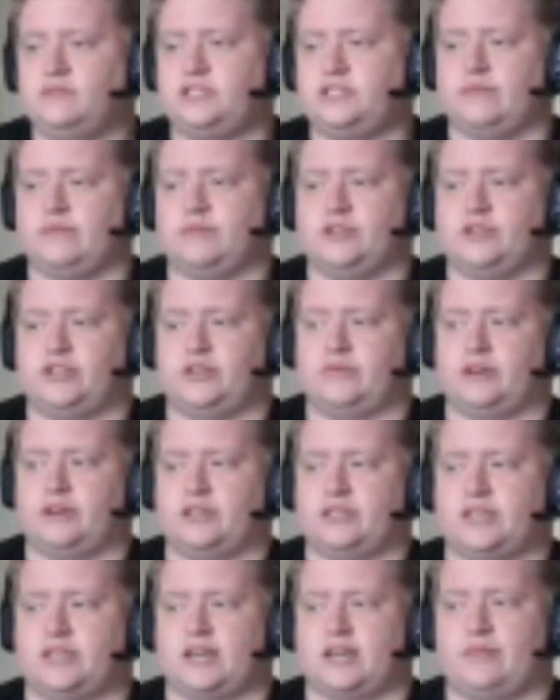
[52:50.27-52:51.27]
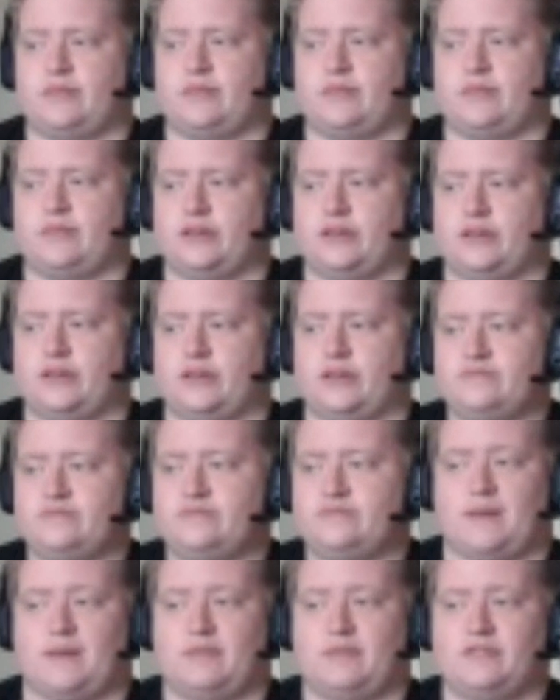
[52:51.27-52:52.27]
Tim, did you want to set up your
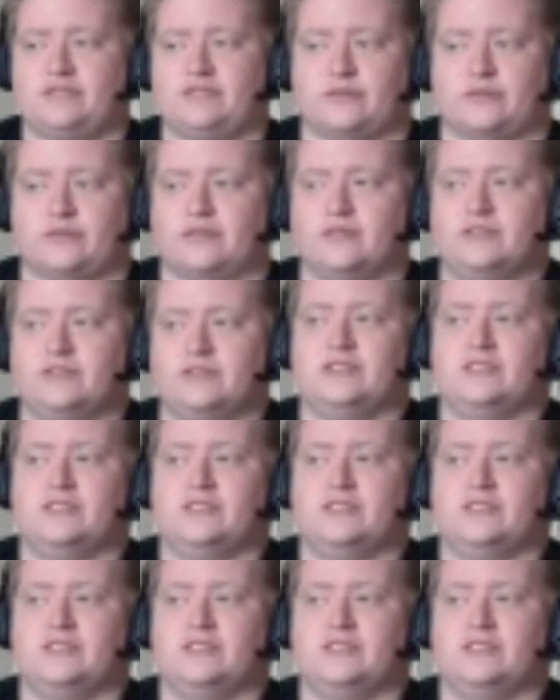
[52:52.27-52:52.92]
cameras, or...?